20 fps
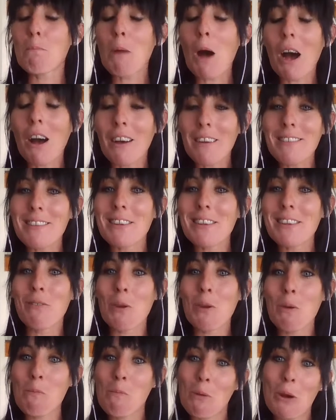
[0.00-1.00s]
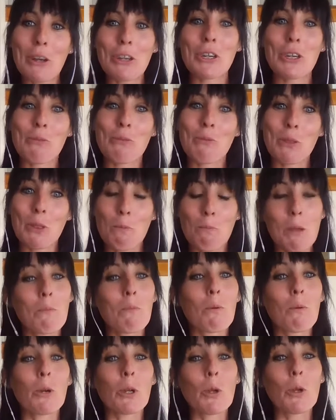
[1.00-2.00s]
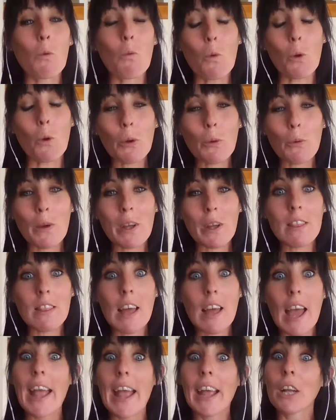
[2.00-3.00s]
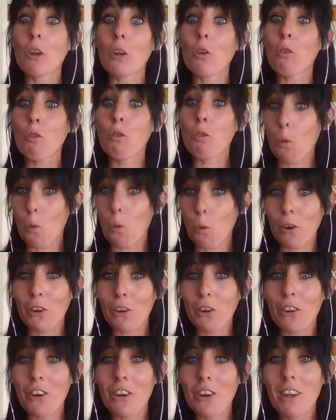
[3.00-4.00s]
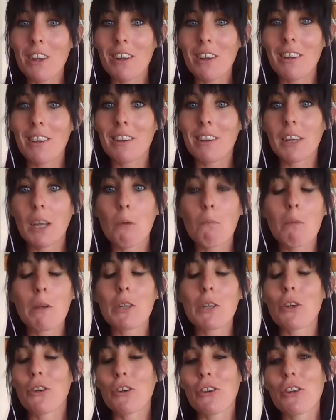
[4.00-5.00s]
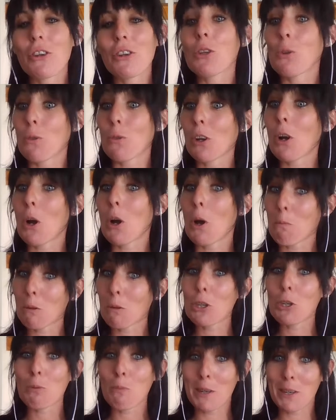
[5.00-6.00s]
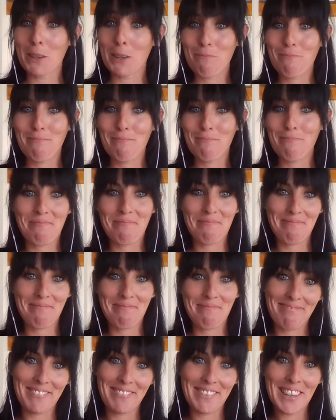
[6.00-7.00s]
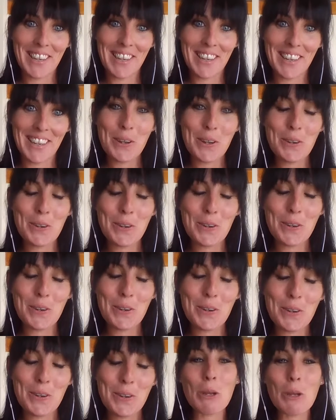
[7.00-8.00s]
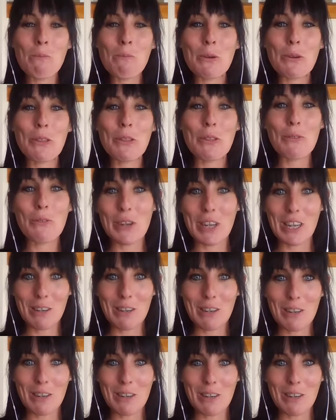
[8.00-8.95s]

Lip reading: positive impression with the people you work with and for can be turned into an accomplishment. Question number 3,